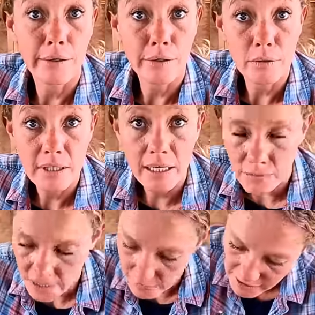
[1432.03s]
I don't know what
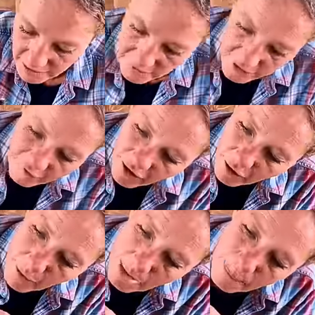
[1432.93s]
that was, but something
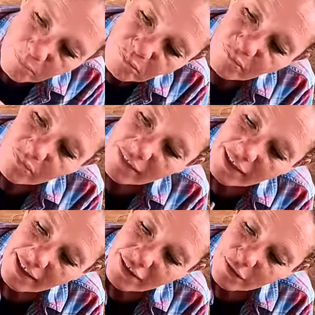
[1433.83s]
fell.
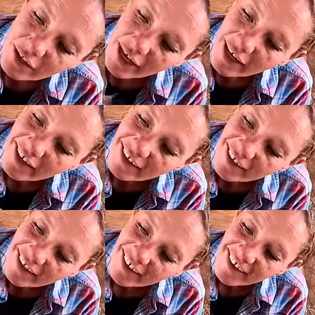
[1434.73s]
It's okay.
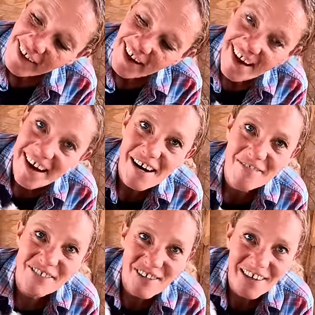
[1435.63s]

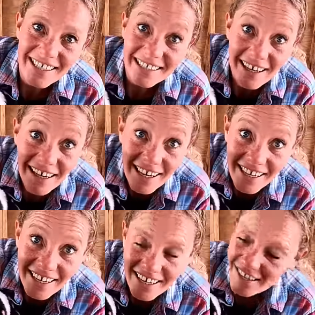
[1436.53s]
So at
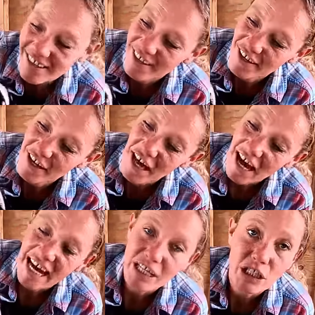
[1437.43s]
night,
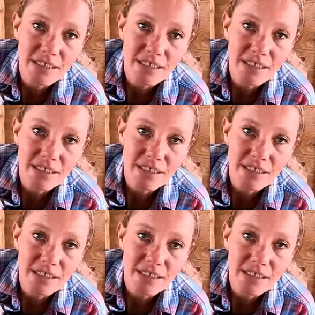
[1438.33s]
I